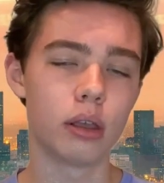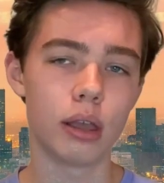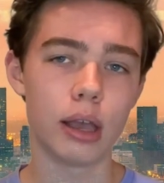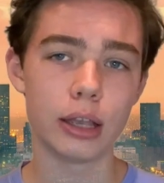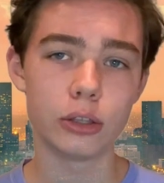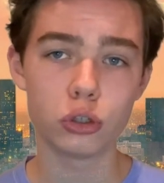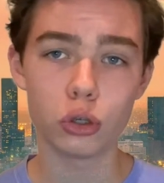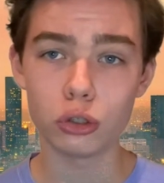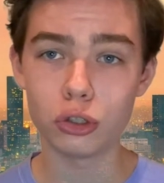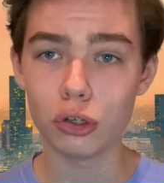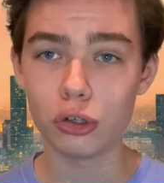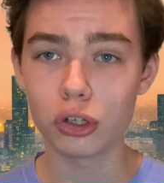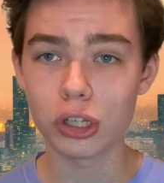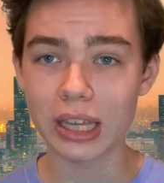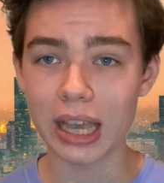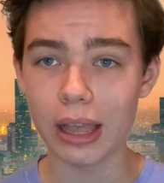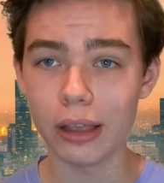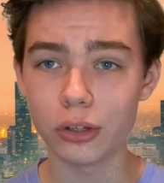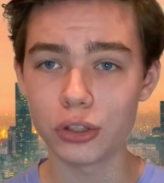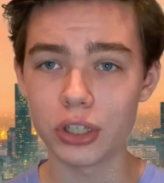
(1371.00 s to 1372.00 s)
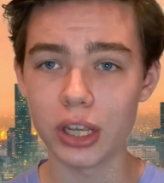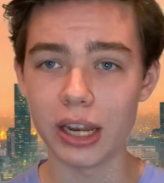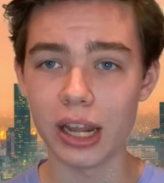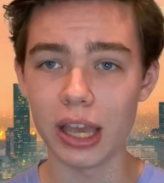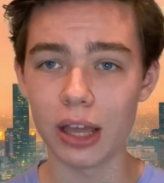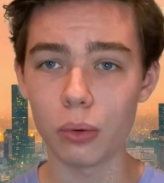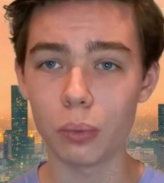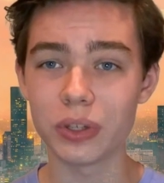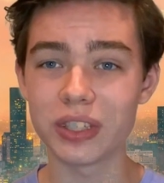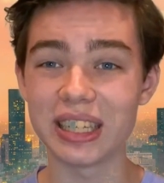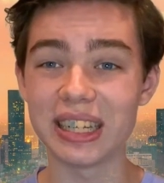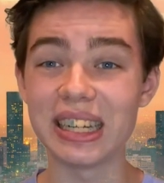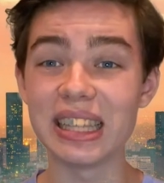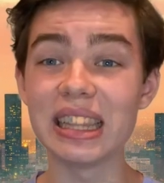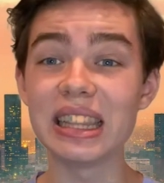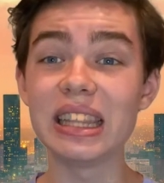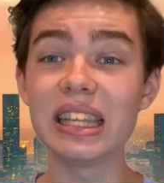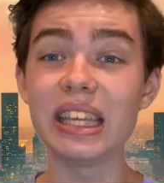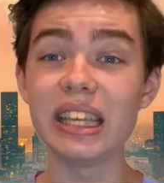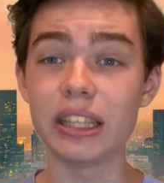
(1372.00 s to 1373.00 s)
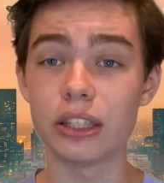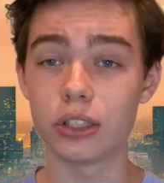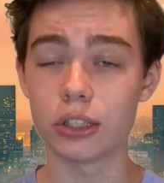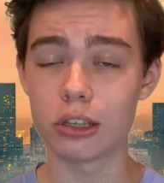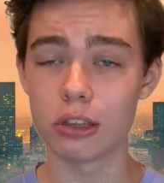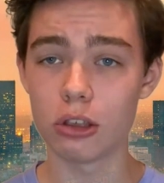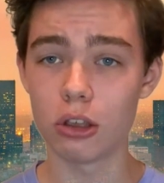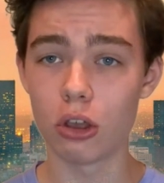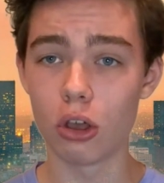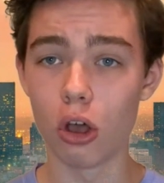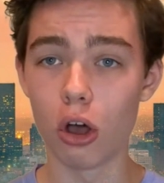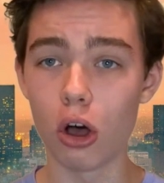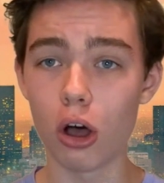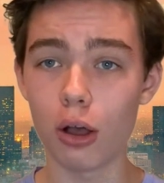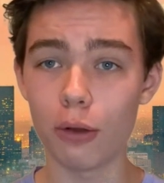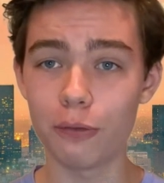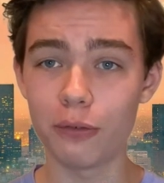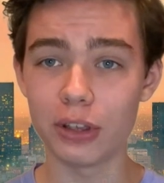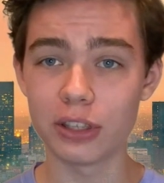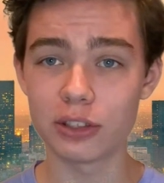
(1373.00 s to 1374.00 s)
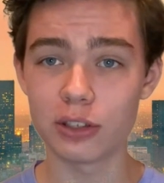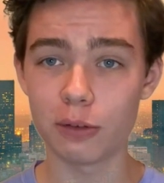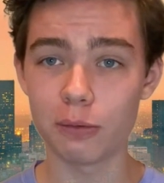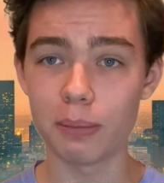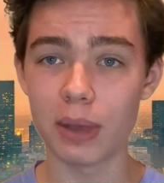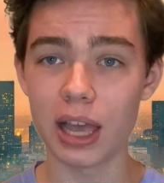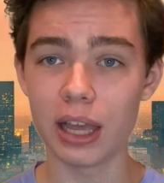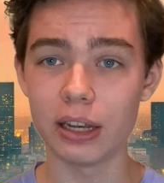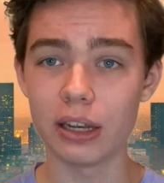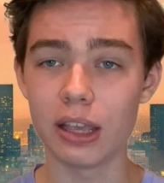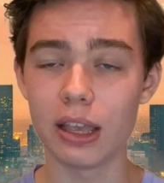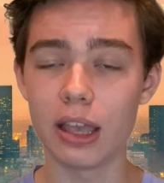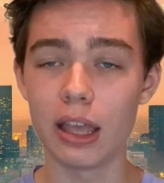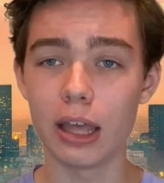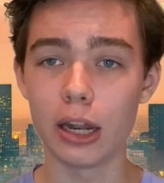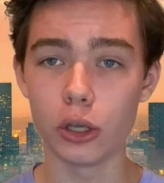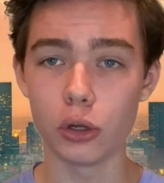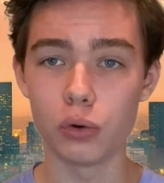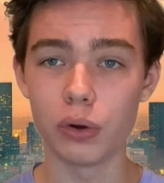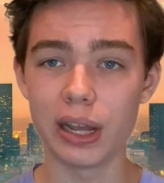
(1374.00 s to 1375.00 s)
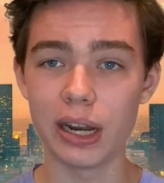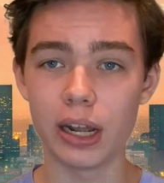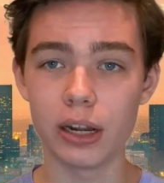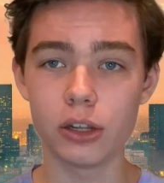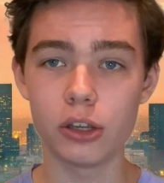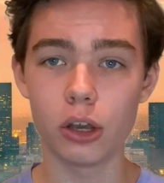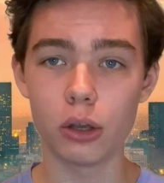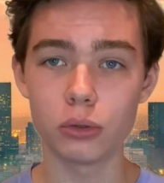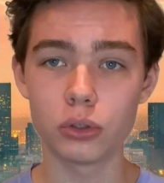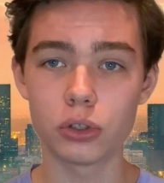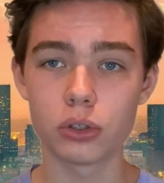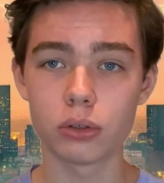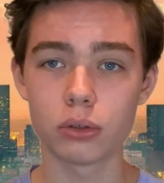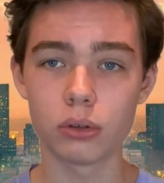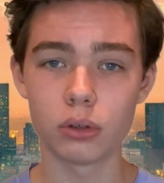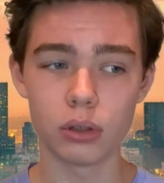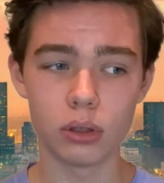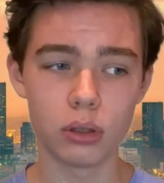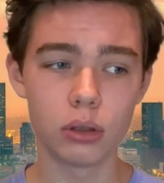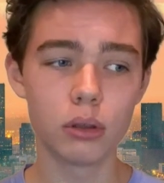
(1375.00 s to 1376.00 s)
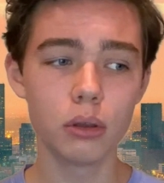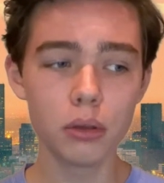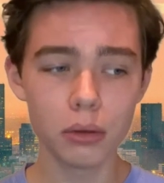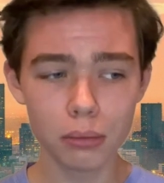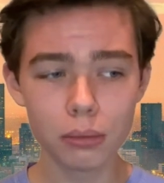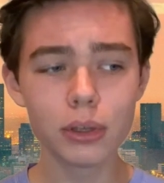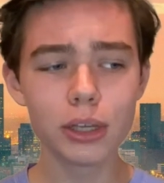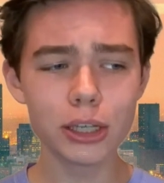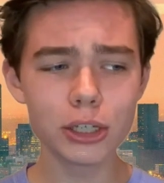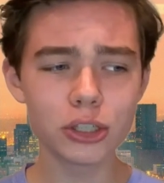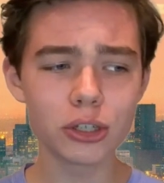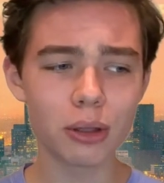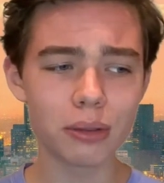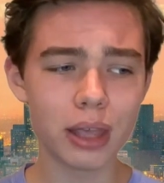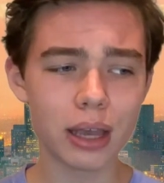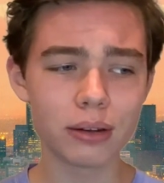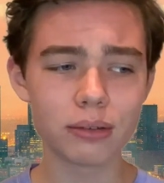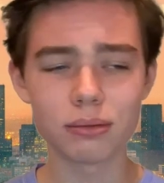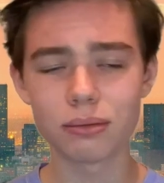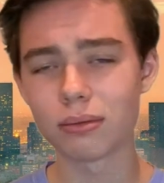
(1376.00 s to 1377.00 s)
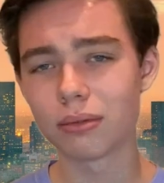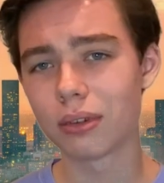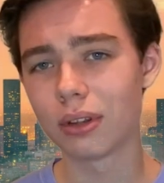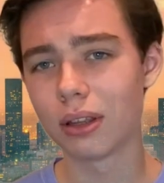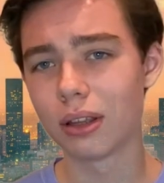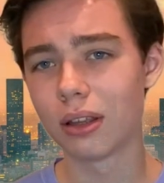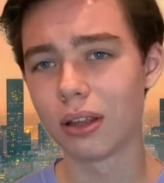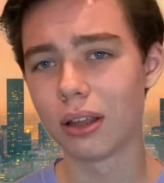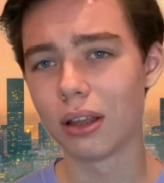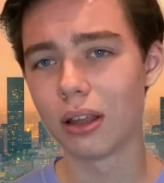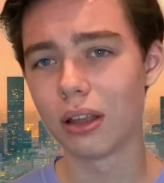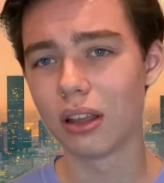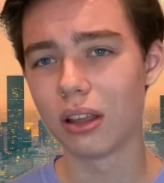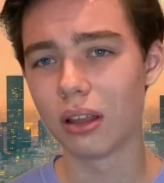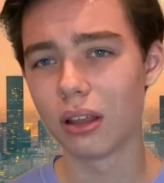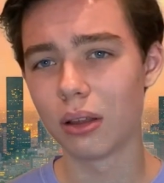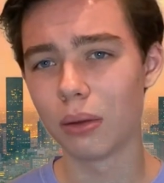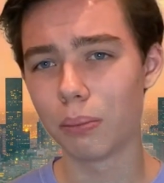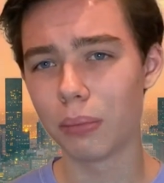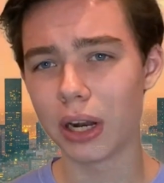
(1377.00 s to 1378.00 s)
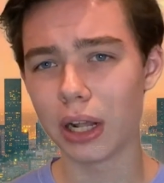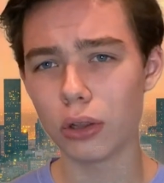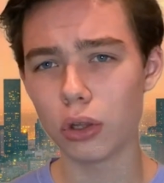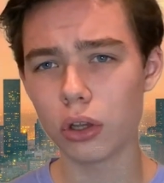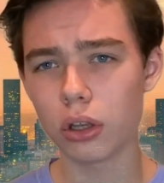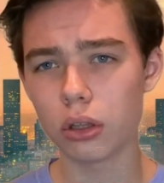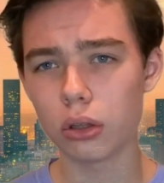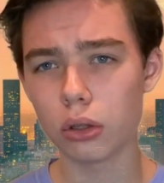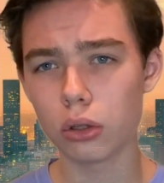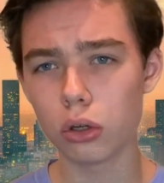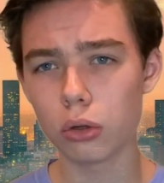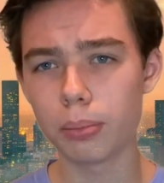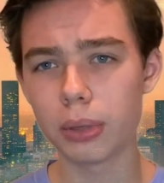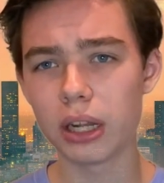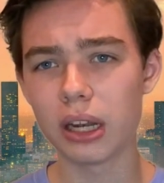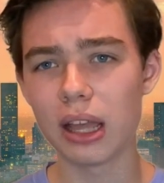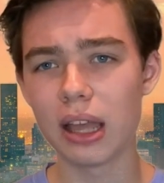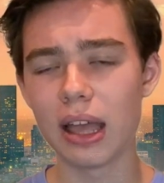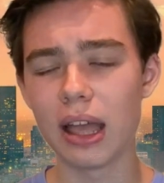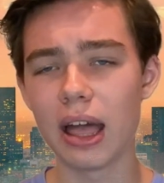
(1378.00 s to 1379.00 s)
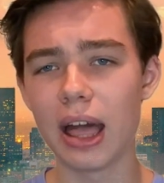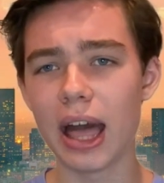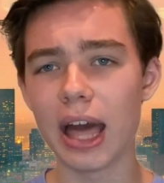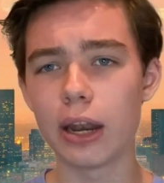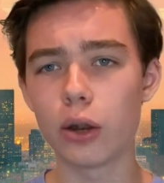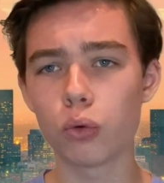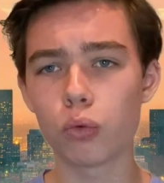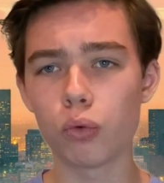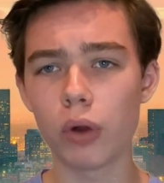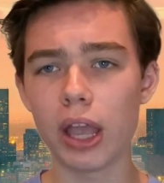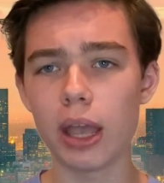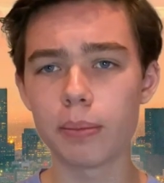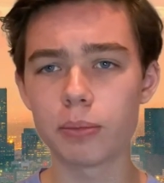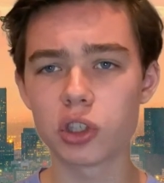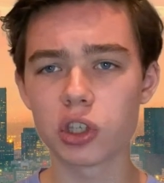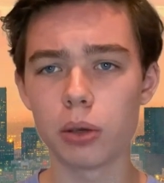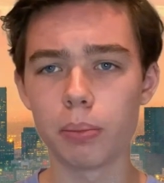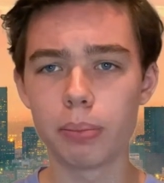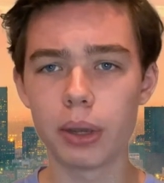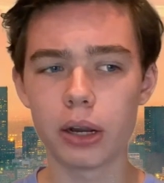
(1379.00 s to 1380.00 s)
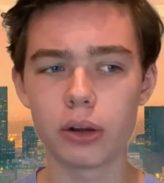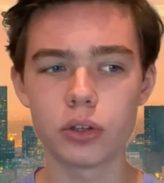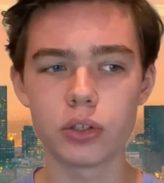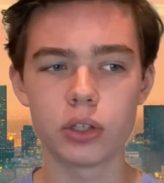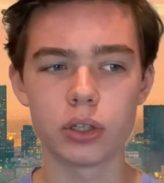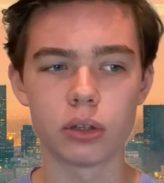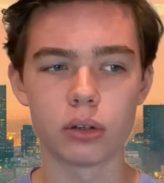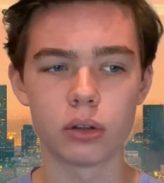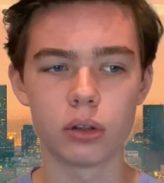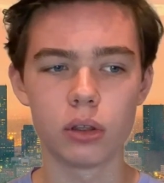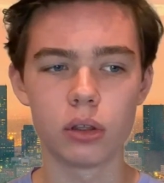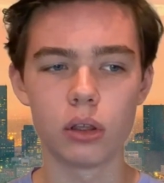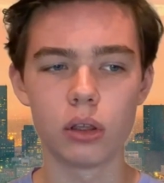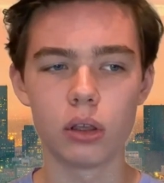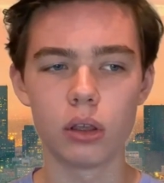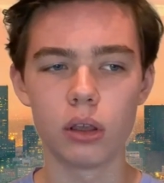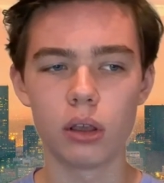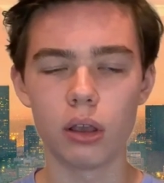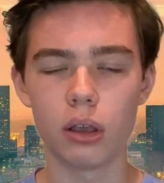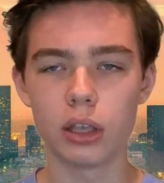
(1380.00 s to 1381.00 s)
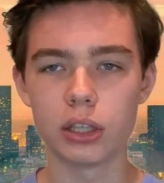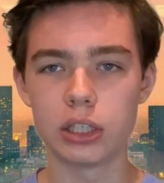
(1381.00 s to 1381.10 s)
I told you Kyle Shanahan was an elite offensive mind and a great head coach. He showed that. But I look a little bit at a Rams comparison. A